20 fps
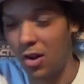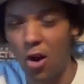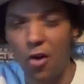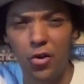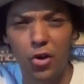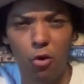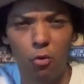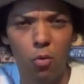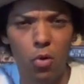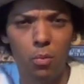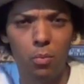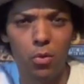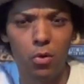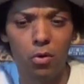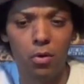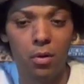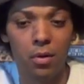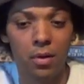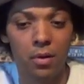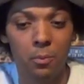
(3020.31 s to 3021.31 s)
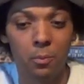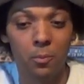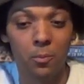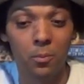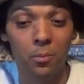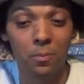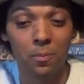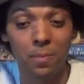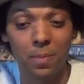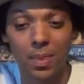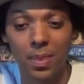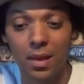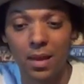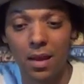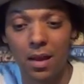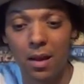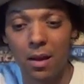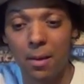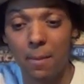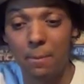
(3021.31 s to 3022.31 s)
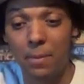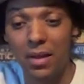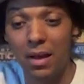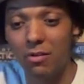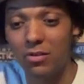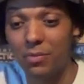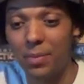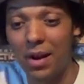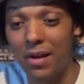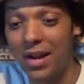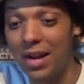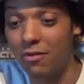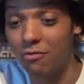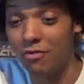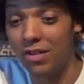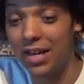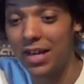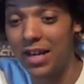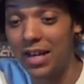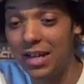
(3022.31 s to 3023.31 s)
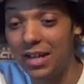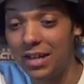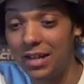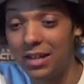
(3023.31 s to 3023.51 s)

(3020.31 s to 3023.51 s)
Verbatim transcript: Only got one more, but that was about it really.